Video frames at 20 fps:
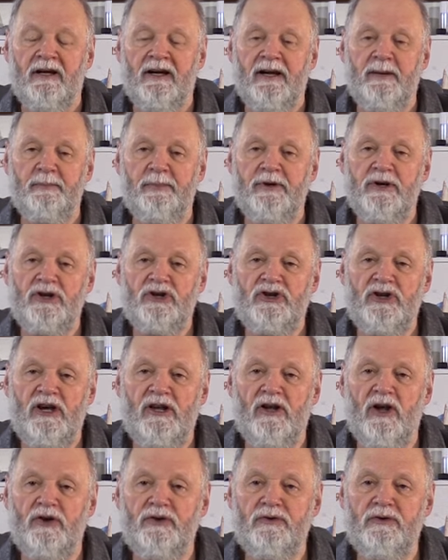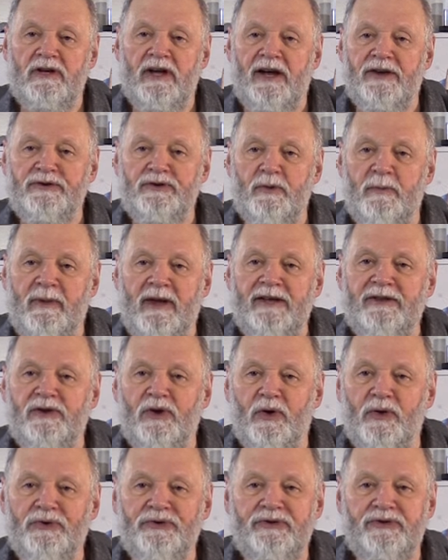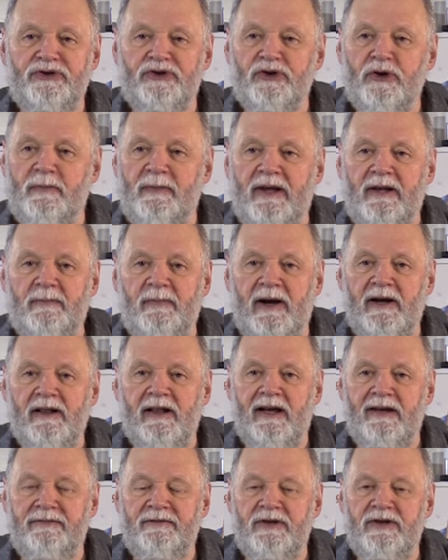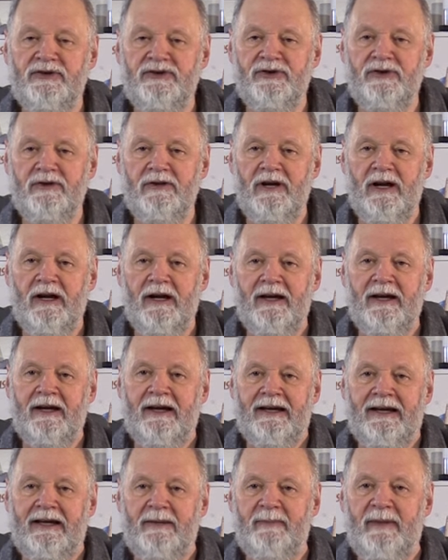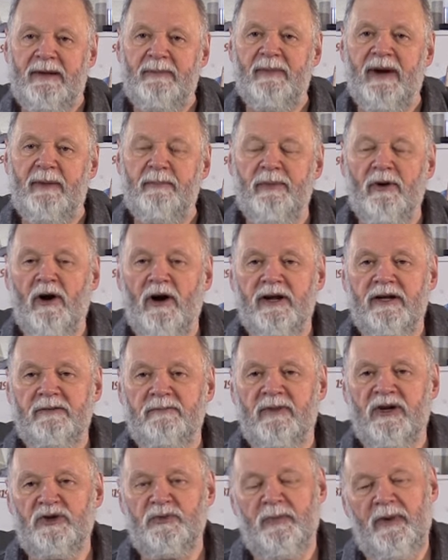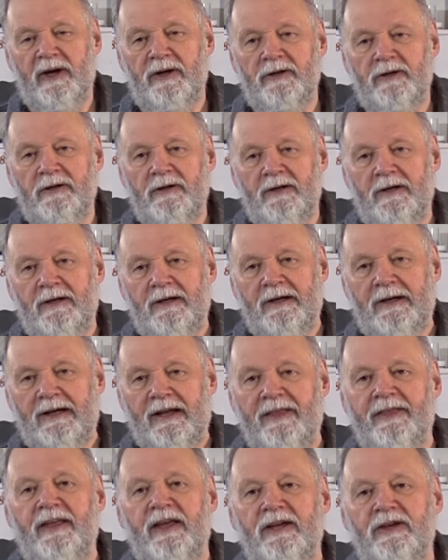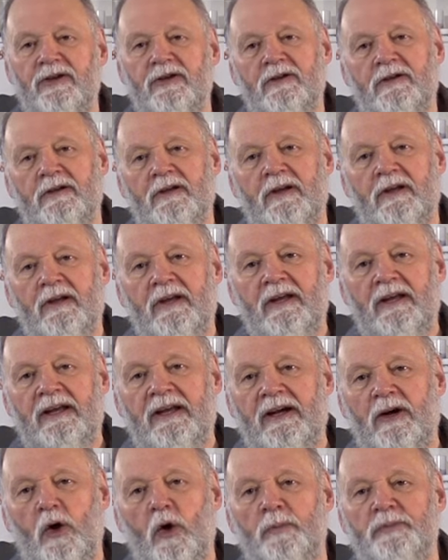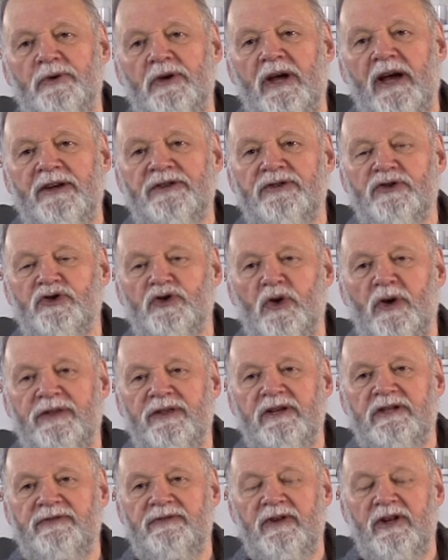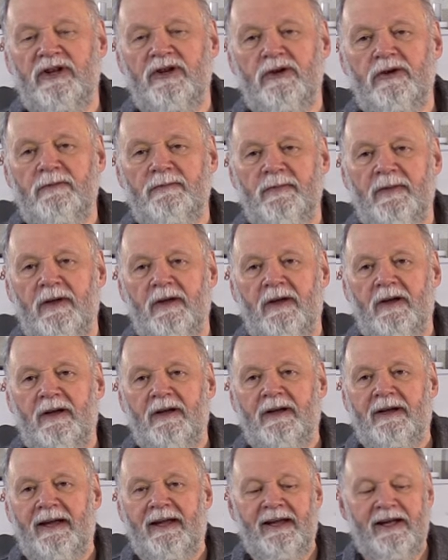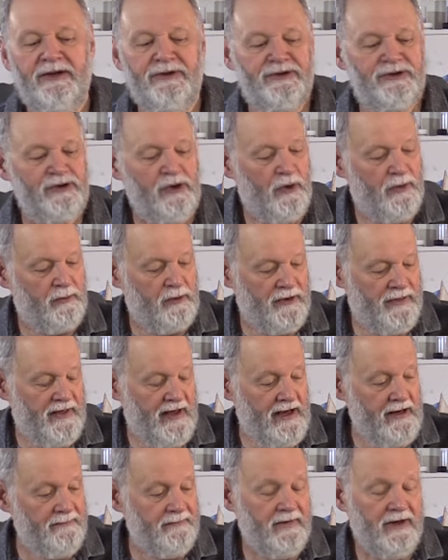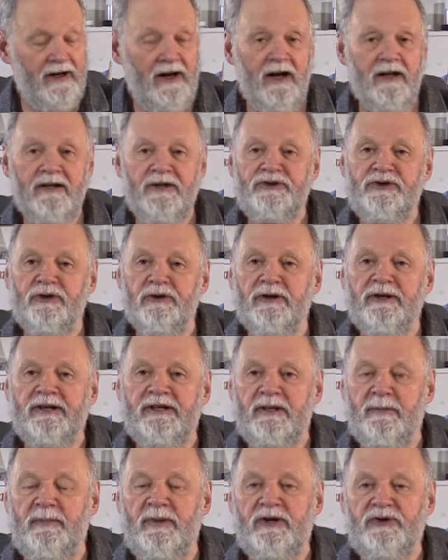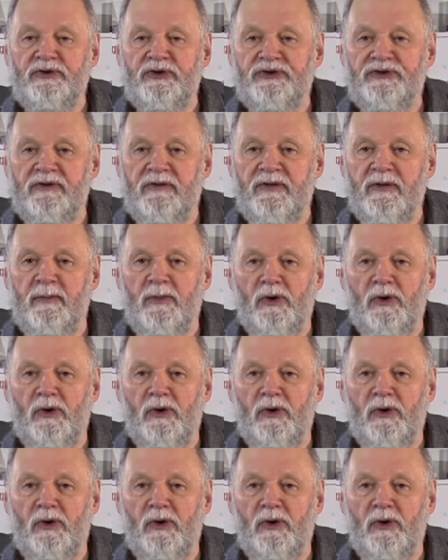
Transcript: I appreciate all you guys who made those. It sure made my life easier and made my product much better. Thank you. And I hope you guys enjoy this video. And so with that, I'll let you look at the pictures of the